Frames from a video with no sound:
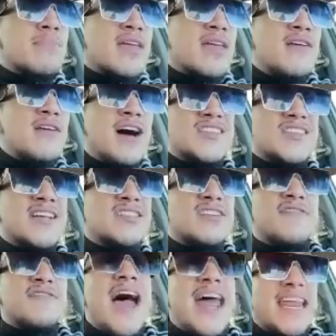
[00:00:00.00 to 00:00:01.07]
a sense of
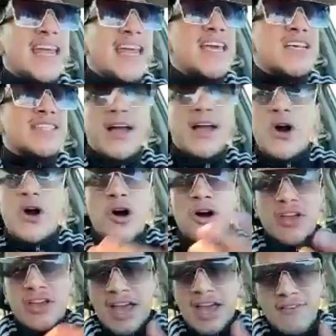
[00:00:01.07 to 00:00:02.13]
at ease, like, oh,
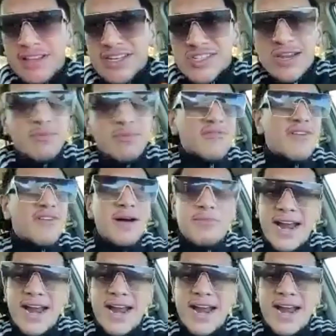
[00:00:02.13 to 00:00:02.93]
everything's gonna be fine.